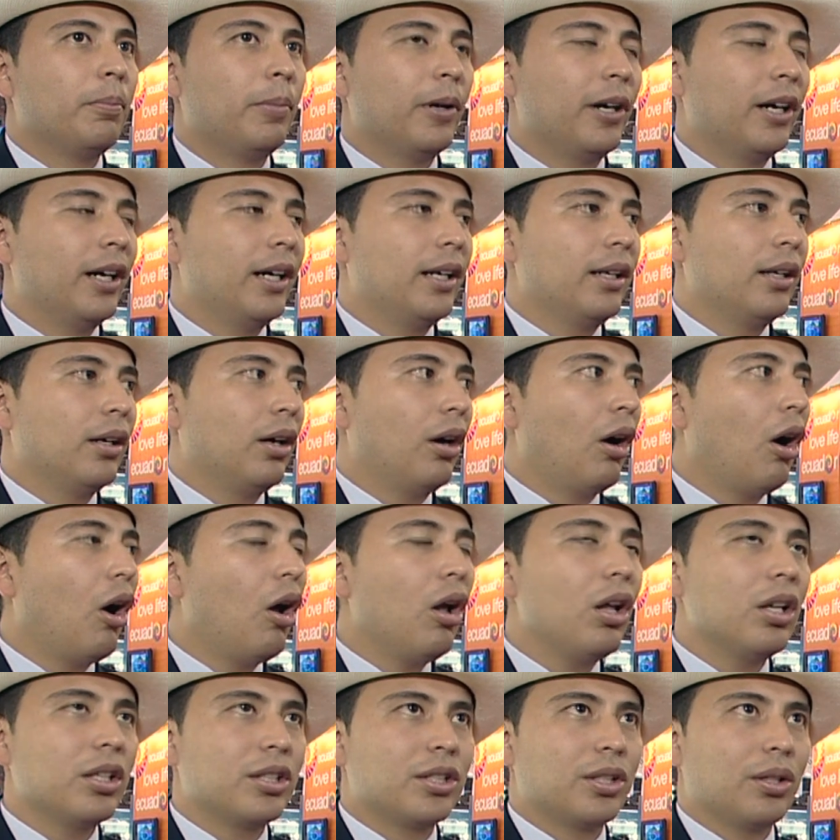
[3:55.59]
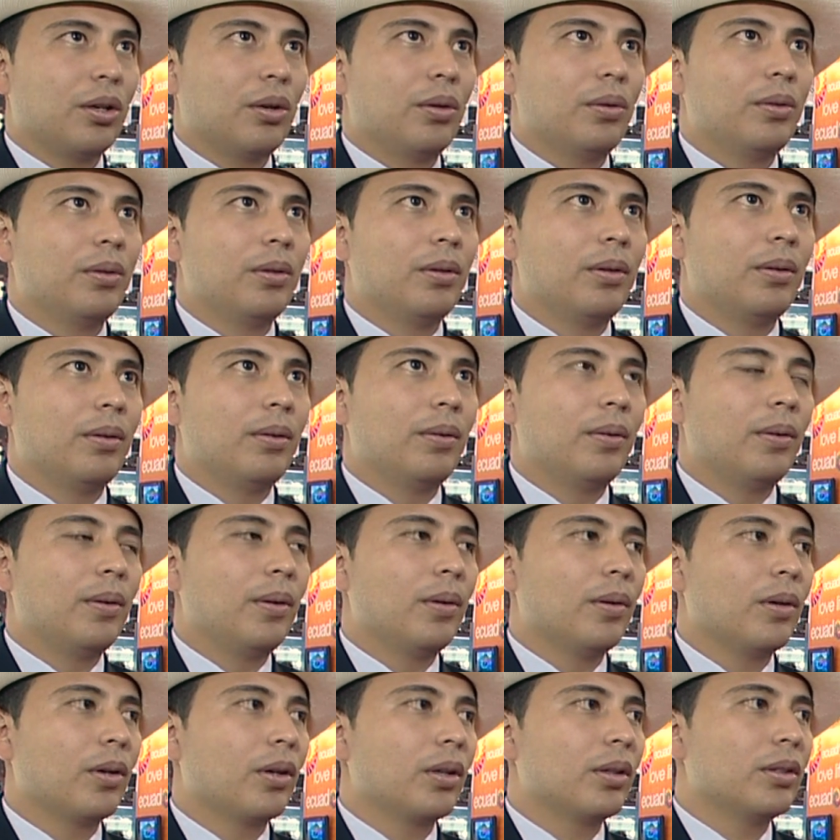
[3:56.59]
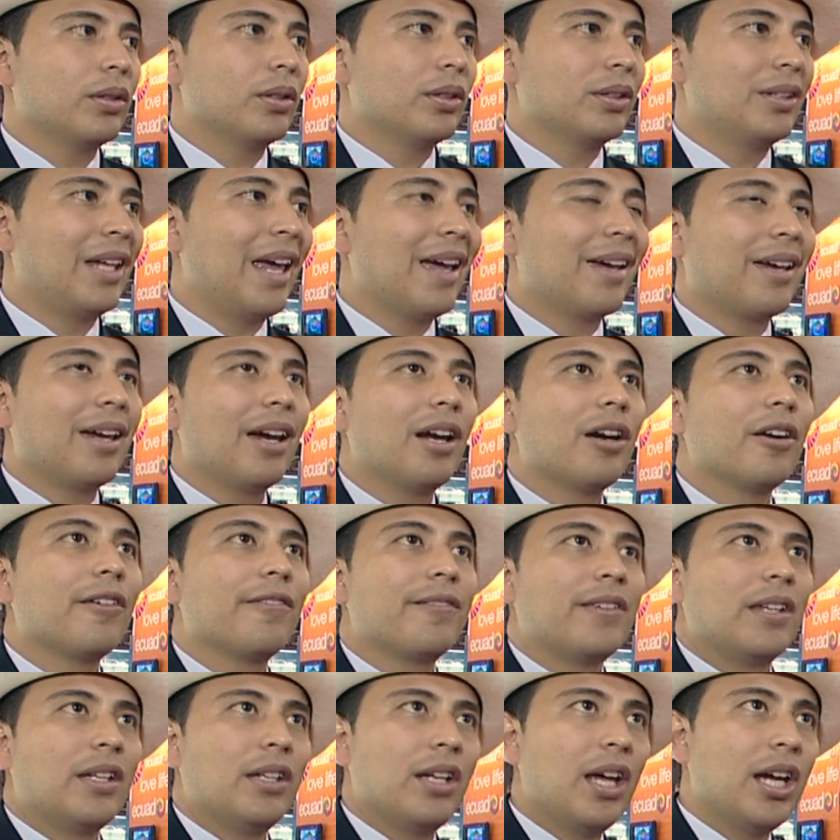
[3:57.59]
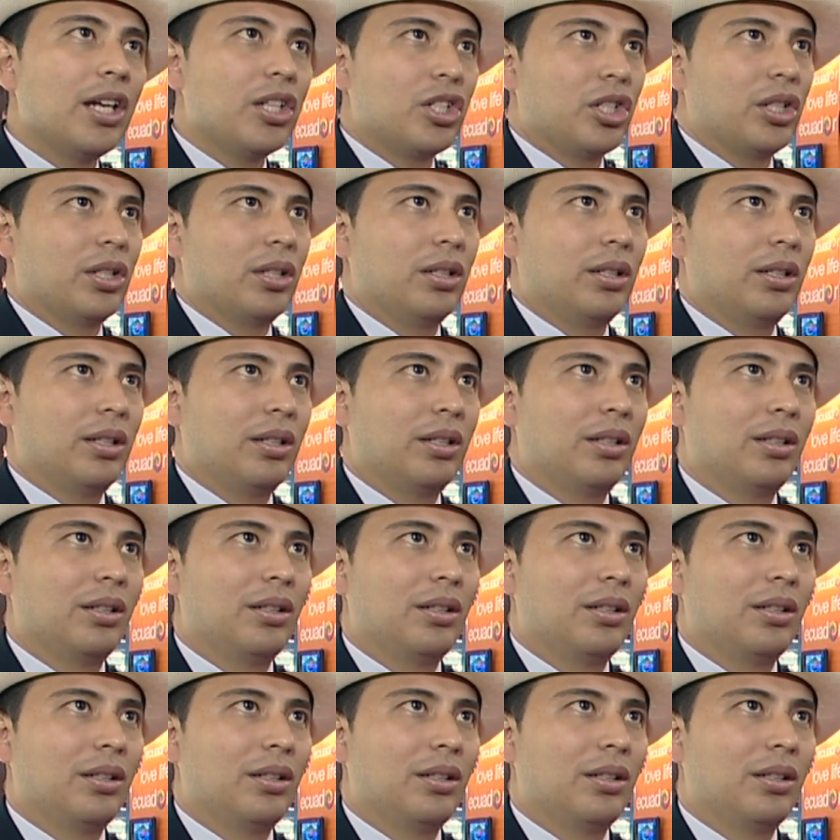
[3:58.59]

but also take care of the nature